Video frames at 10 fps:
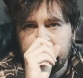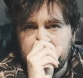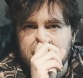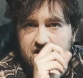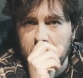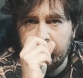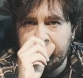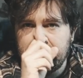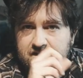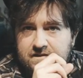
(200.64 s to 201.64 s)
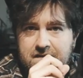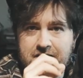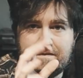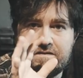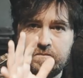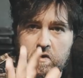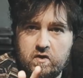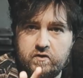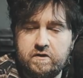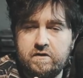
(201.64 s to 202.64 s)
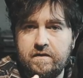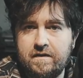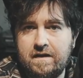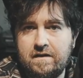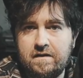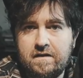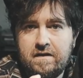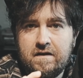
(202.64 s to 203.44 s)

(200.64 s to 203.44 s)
like all things, it's smaller than